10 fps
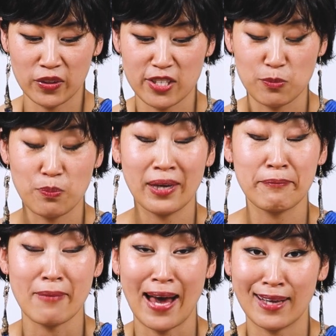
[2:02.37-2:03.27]
with this big
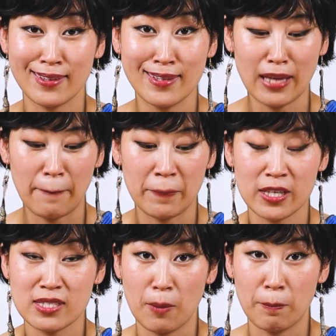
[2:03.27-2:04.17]
magnet that
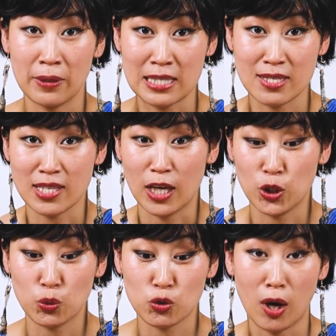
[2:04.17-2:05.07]
picks up pins that
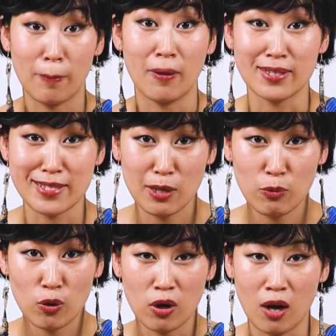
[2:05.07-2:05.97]
you drop on the
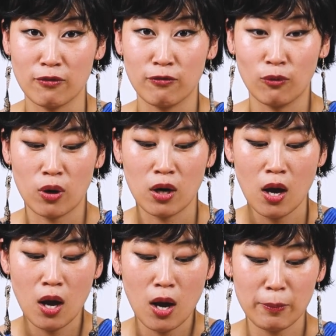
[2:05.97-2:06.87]
table or on the floor.
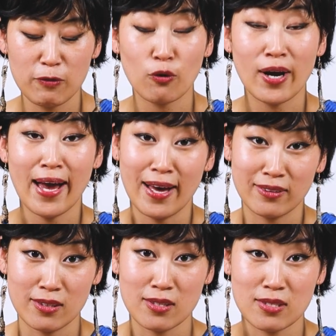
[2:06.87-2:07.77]
Before I
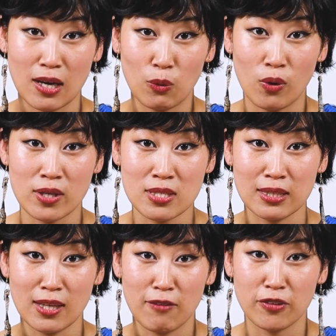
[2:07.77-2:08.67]
had this, I once
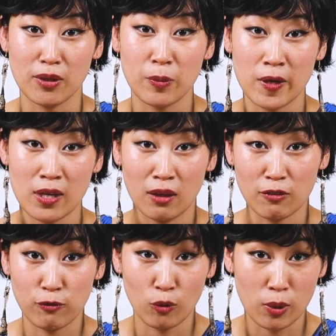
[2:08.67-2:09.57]
left a pin on
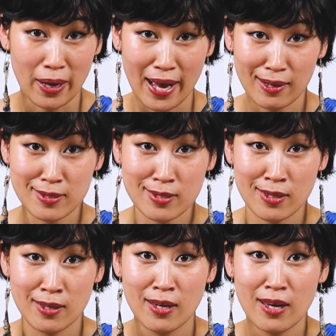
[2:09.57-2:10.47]
the floor by
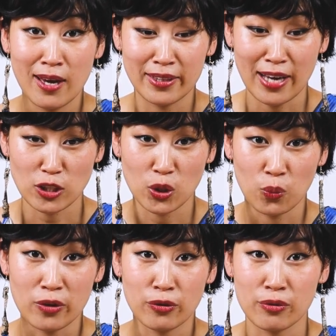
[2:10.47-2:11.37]
accident and it actually
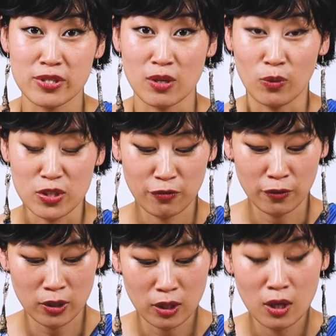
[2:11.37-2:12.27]
went through someone's
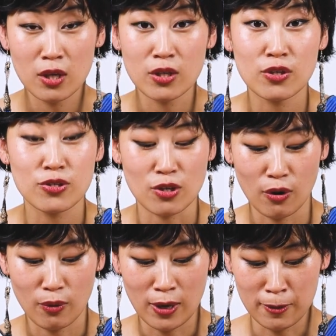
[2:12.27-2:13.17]
foot.
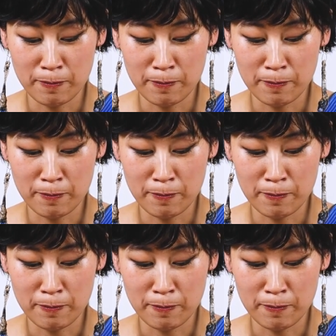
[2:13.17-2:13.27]
So